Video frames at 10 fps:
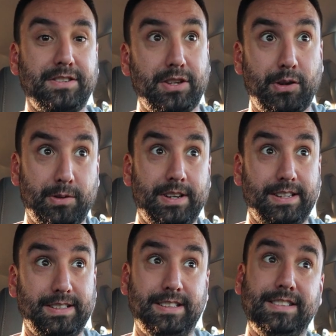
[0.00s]
So,
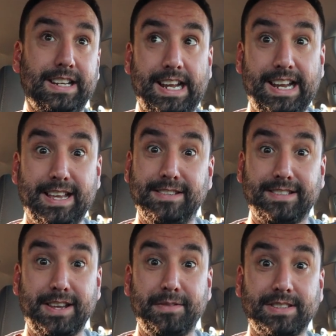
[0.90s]
today is
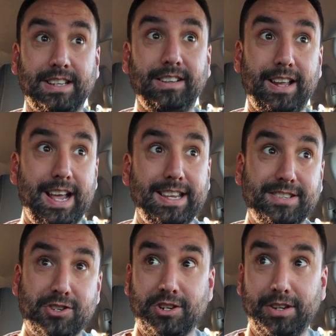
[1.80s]
Steph's
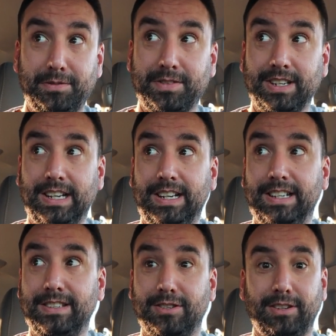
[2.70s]
last shift.
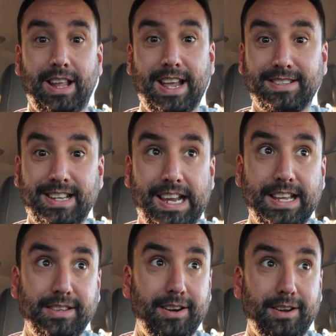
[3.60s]
It's her last
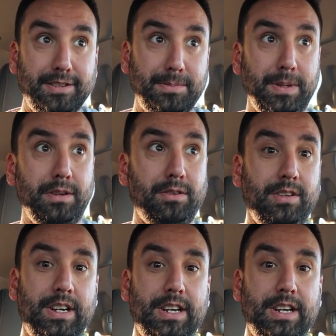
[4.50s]
day at the hospital.